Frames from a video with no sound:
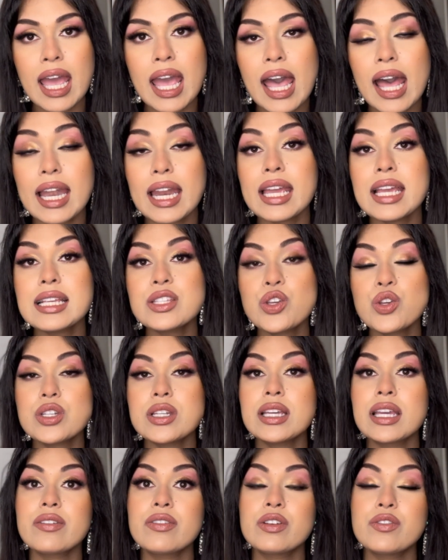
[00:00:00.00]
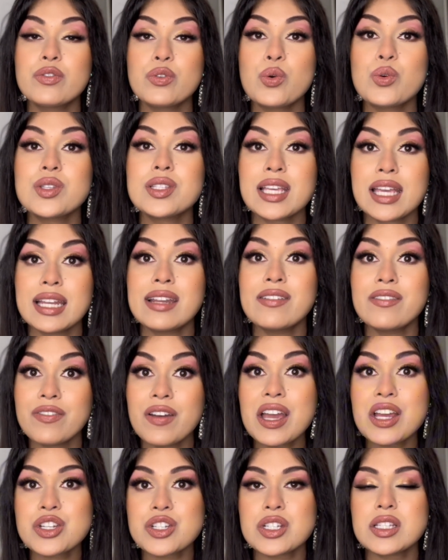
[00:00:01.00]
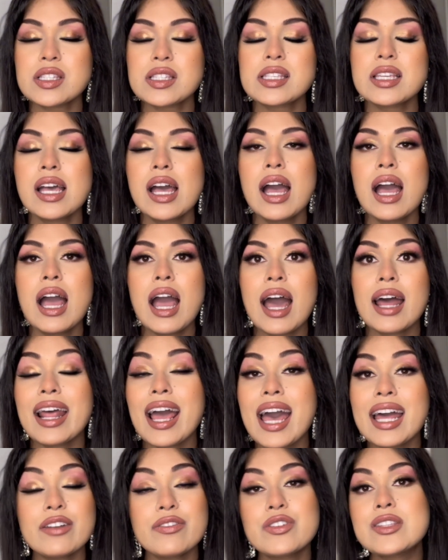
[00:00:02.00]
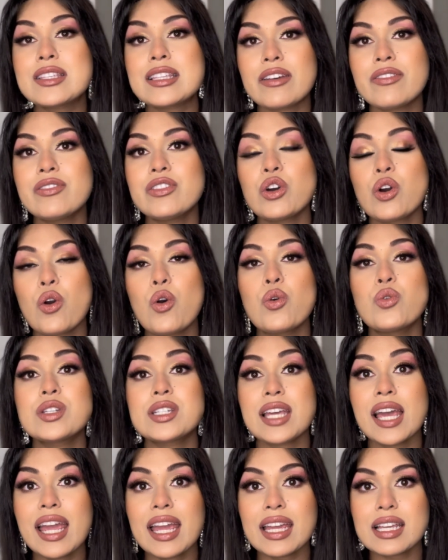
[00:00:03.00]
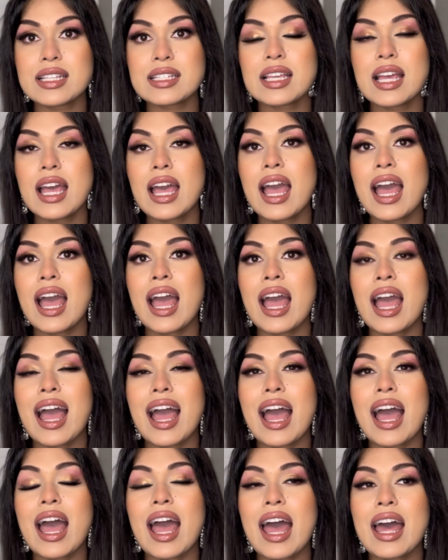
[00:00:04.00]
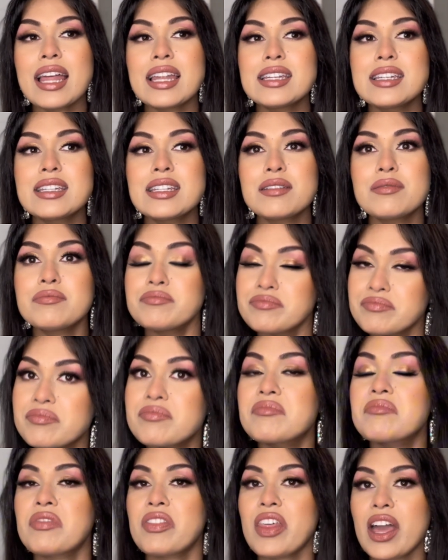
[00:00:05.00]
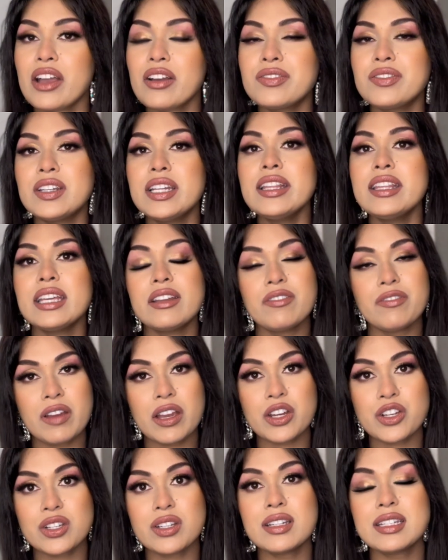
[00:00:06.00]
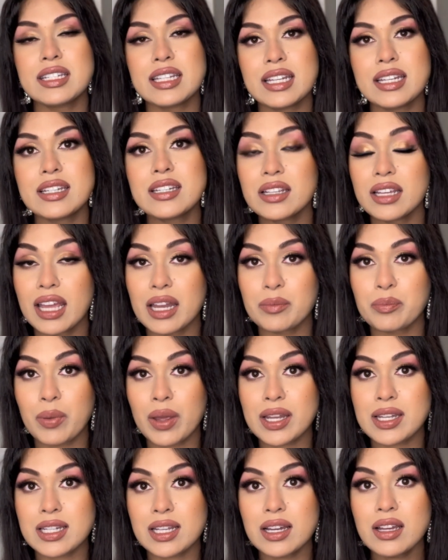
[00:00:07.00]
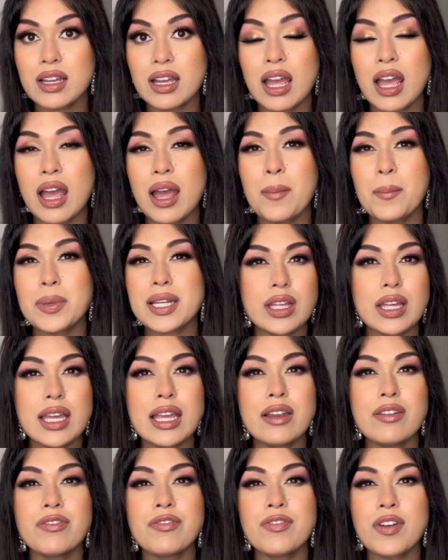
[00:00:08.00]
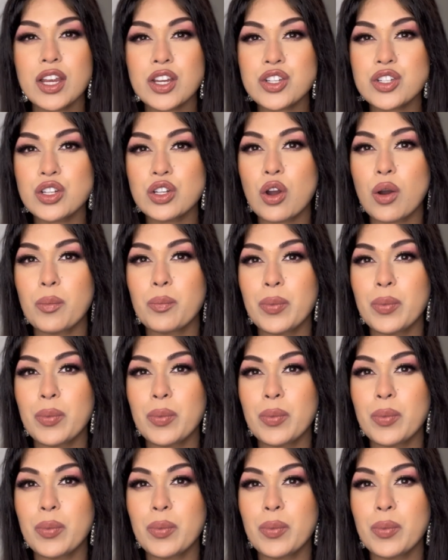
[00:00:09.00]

and it is usually given for skin infections. And I had it for 7 whole days. And thankfully, the infection did get better. But the infection got